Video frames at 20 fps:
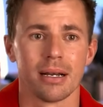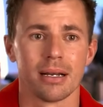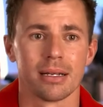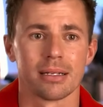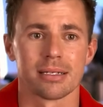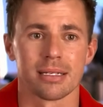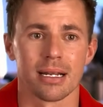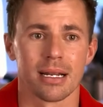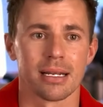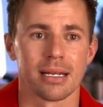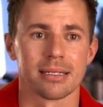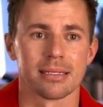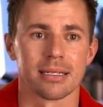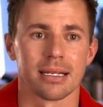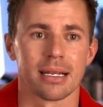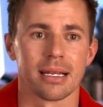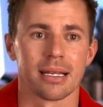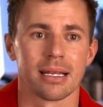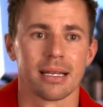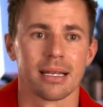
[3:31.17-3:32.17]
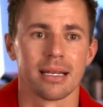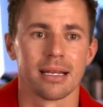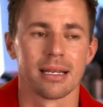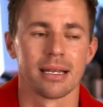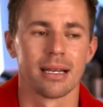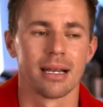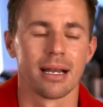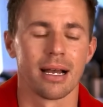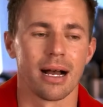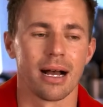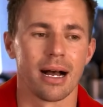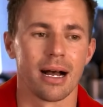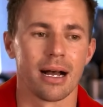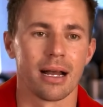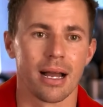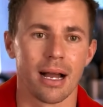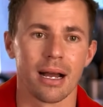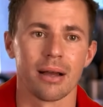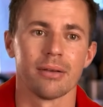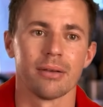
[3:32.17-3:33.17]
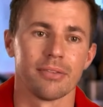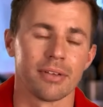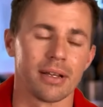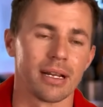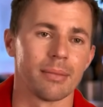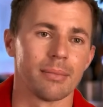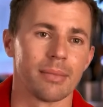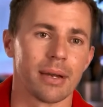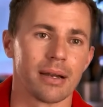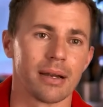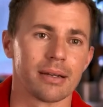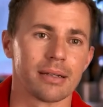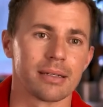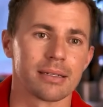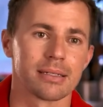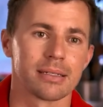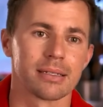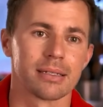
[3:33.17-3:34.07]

slicing, I, would feel embarrassed.